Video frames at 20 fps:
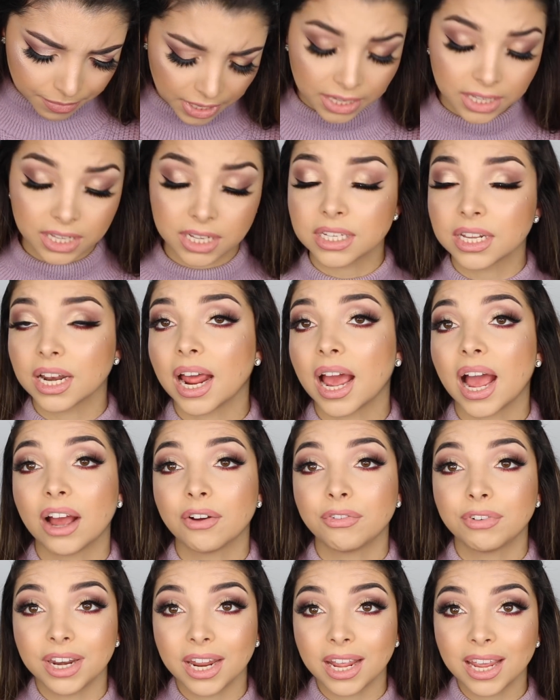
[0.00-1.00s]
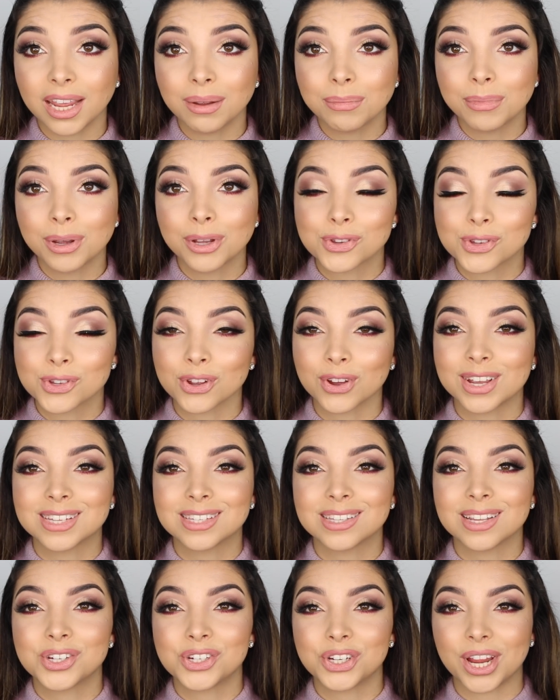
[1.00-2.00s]
It doesn't have a name, so it's
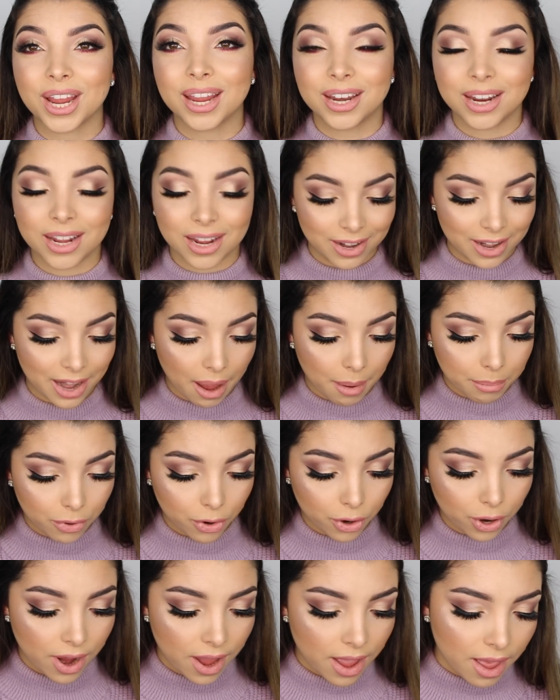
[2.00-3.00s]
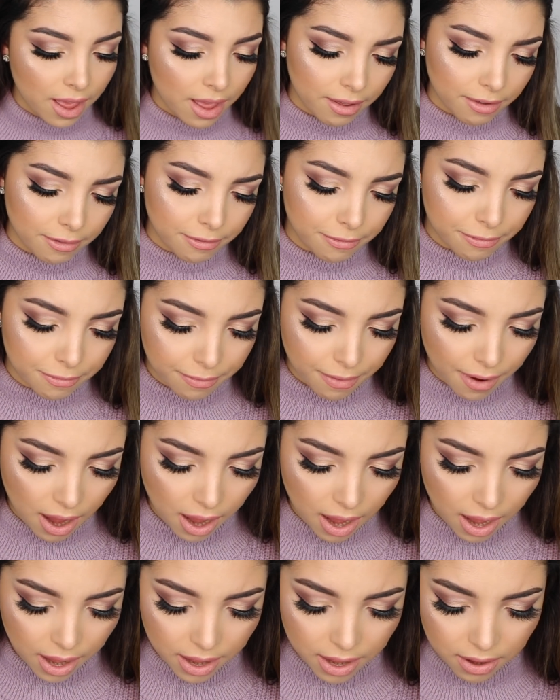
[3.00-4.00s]
the shade number
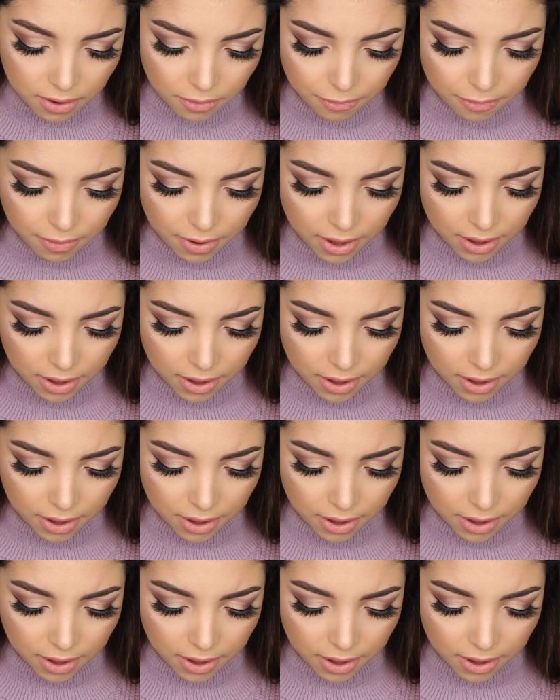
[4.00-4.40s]
5.